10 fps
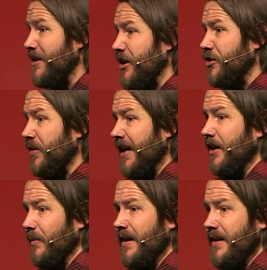because you're in
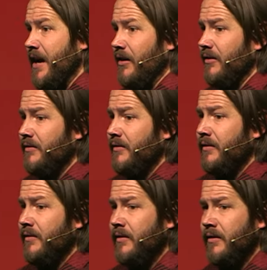it right now.
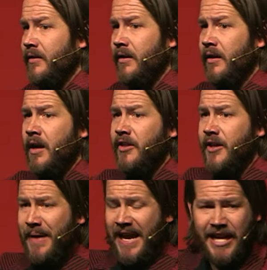The
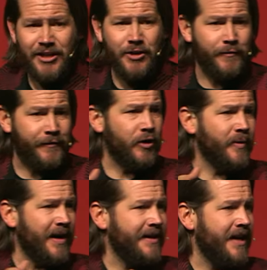pain you feel
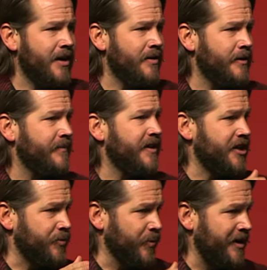right now,
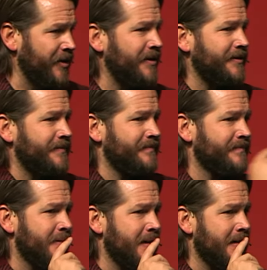it's real.
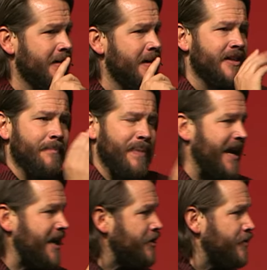The
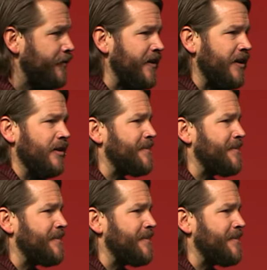pain you feel,